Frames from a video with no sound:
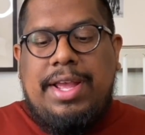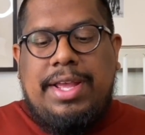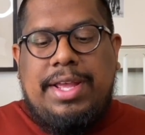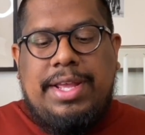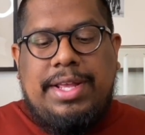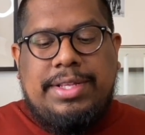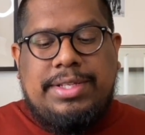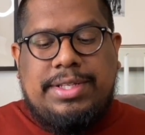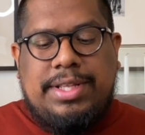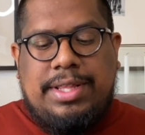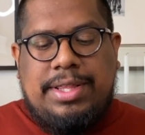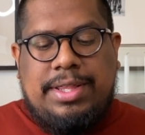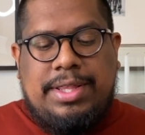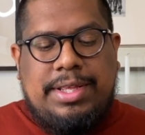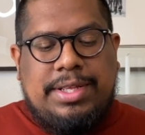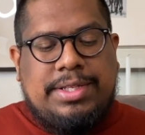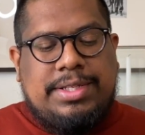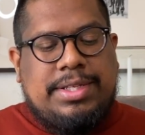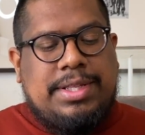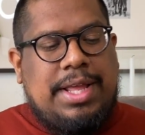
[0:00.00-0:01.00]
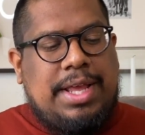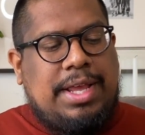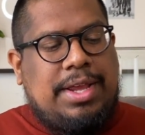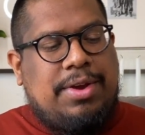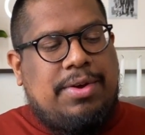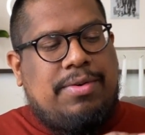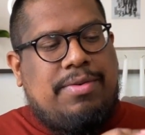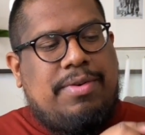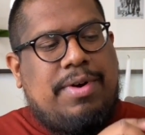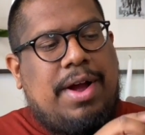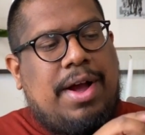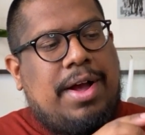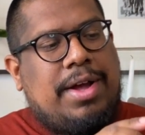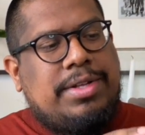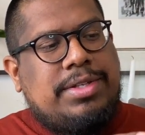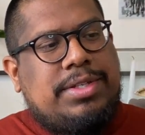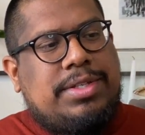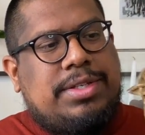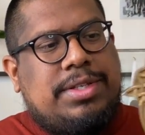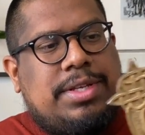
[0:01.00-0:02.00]
is this like
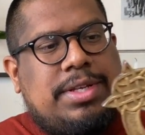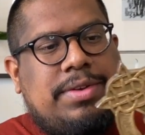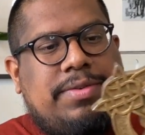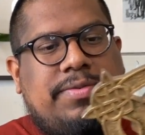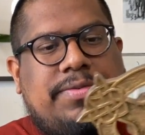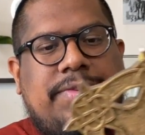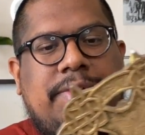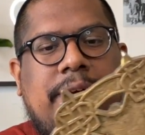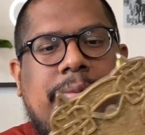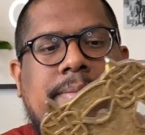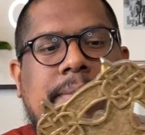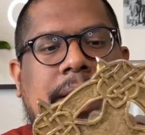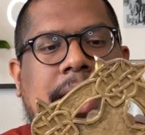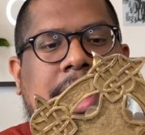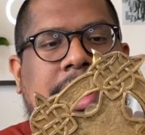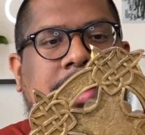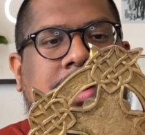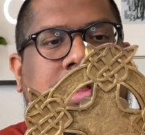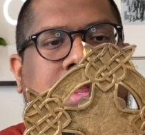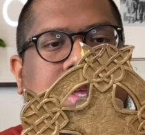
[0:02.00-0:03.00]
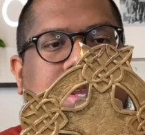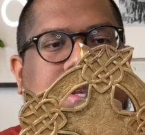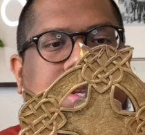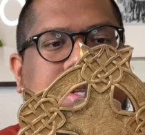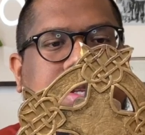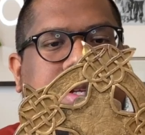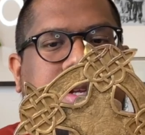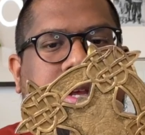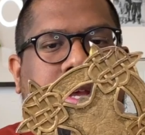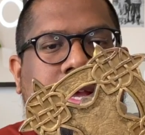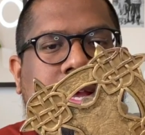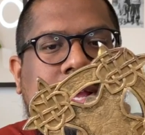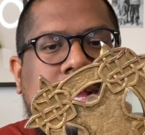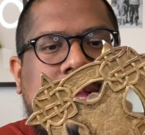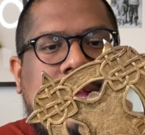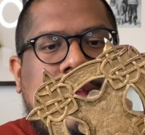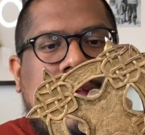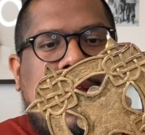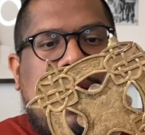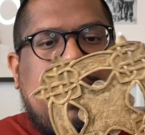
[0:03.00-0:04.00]
cross from Ireland.
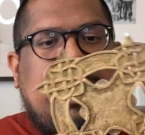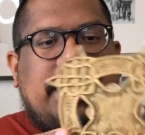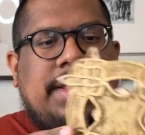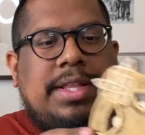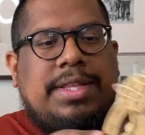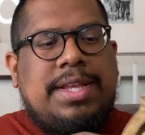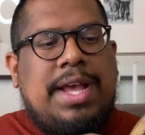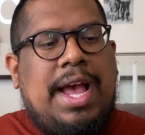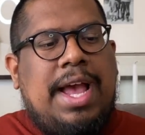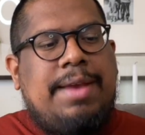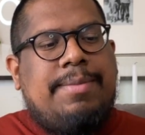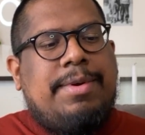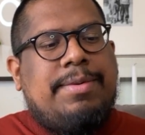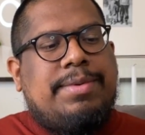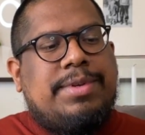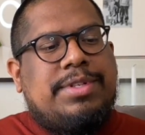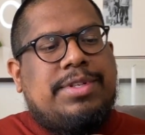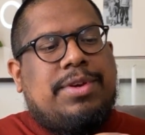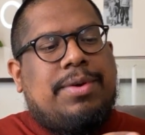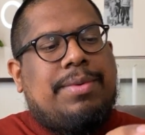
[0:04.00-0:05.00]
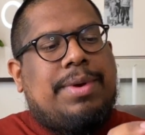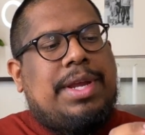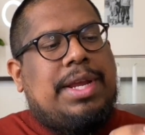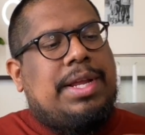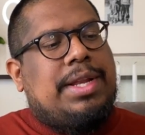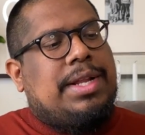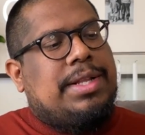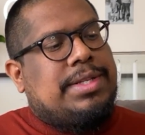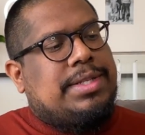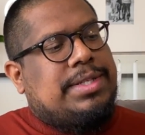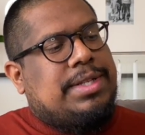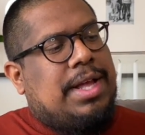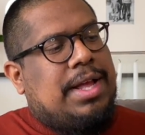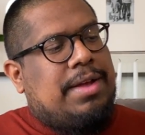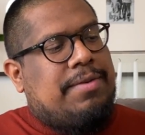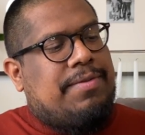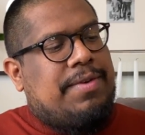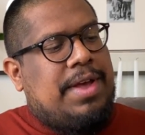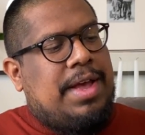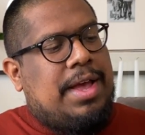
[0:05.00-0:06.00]
And at the time it was green and
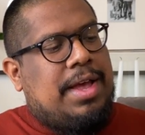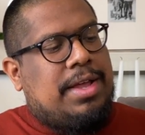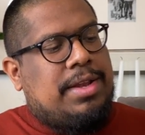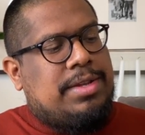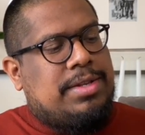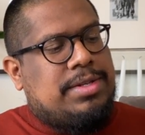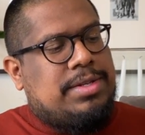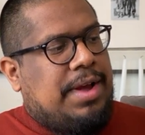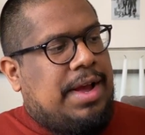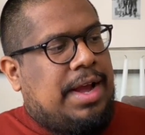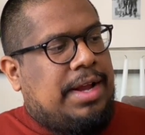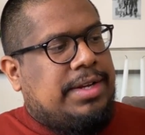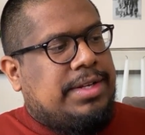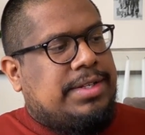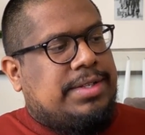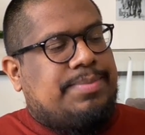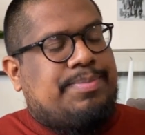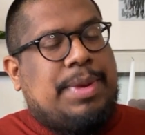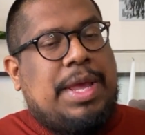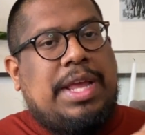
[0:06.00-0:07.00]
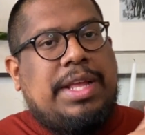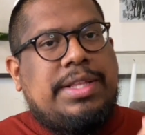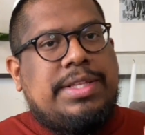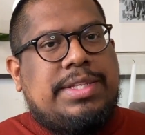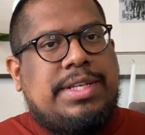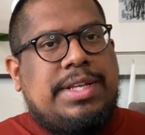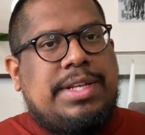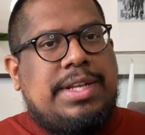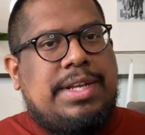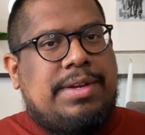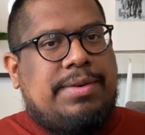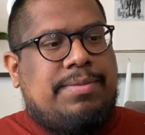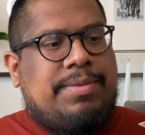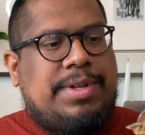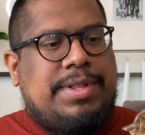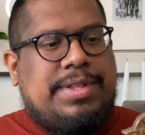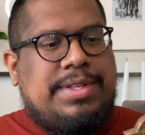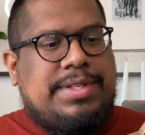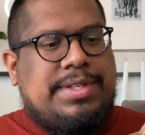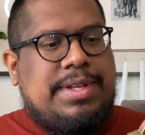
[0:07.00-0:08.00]
stuff, and I just painted it
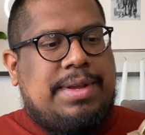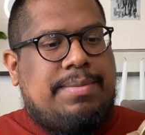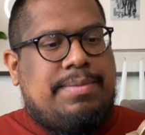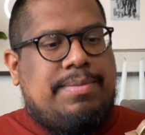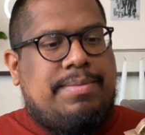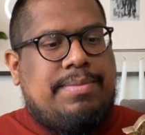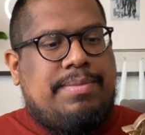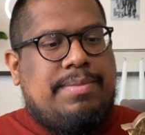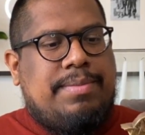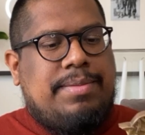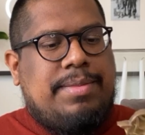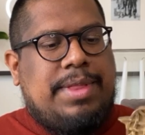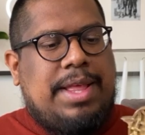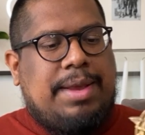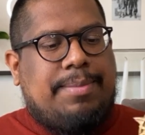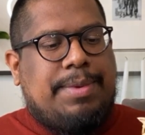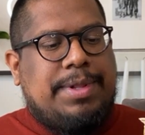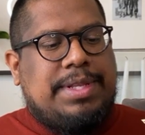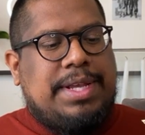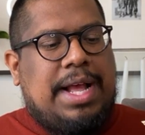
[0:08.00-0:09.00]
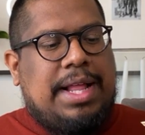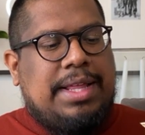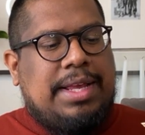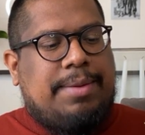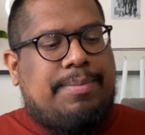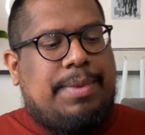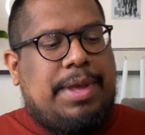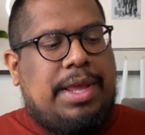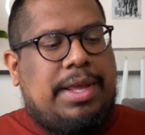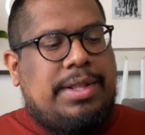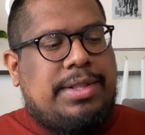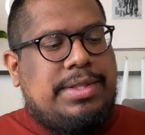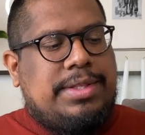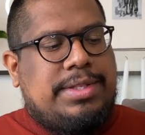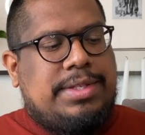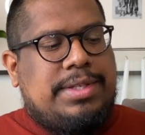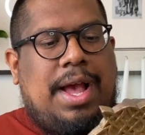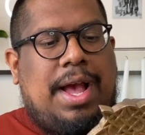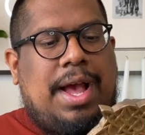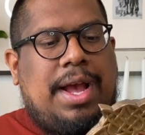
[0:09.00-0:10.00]
with some like metallic
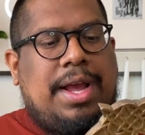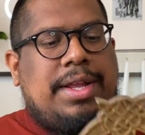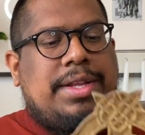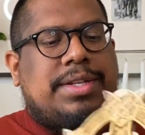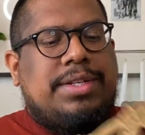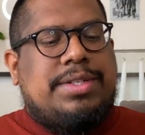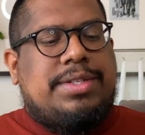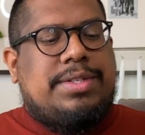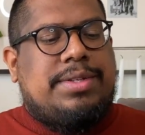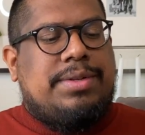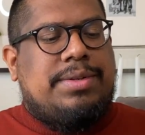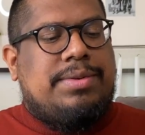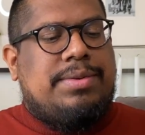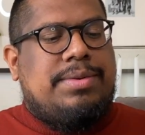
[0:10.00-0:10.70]
paint. I just